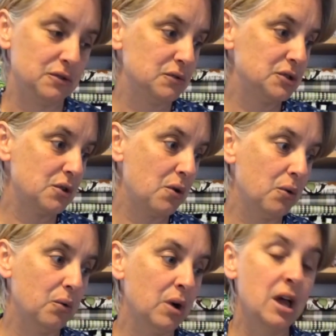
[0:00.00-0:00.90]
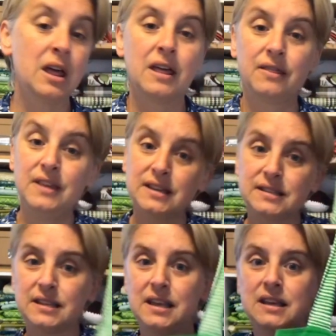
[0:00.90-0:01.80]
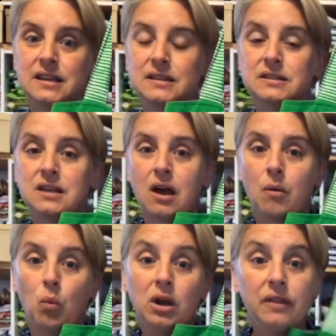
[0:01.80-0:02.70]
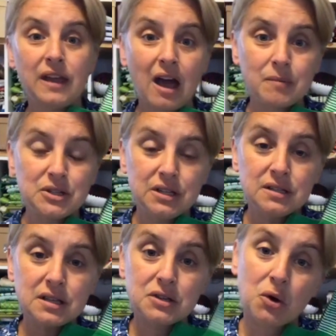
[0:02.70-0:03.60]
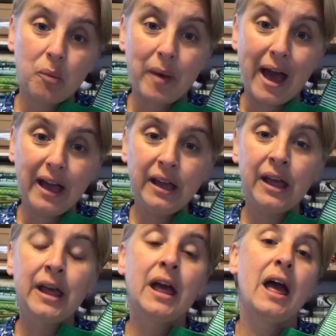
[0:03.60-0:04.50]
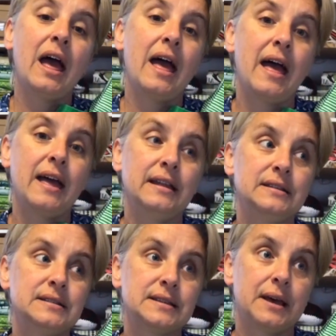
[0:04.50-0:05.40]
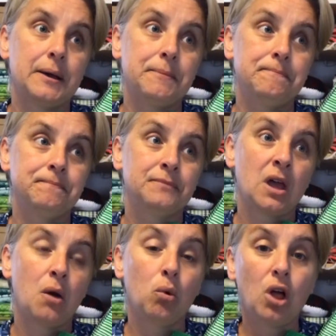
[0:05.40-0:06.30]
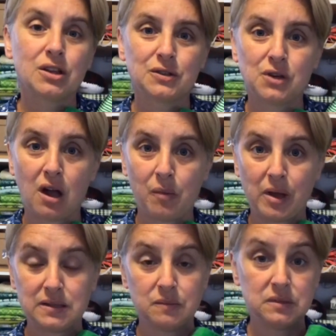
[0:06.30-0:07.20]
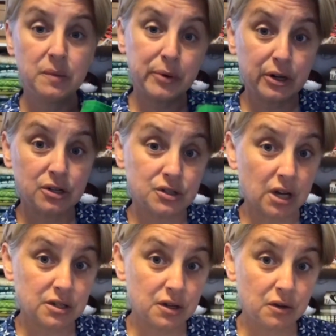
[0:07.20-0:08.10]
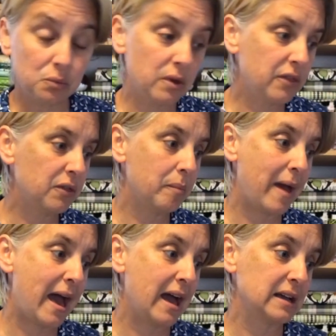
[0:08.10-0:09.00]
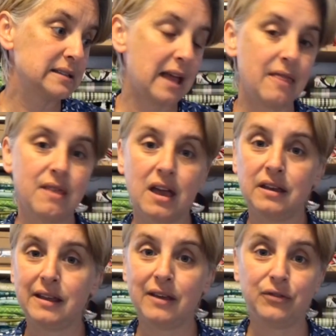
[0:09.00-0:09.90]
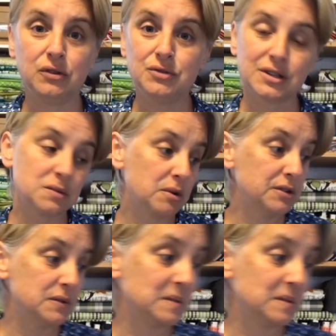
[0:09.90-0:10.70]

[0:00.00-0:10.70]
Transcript: So this is one of the options, a tote bag, and we'll also talk about some zipper construction with bags, and then if you just want to do some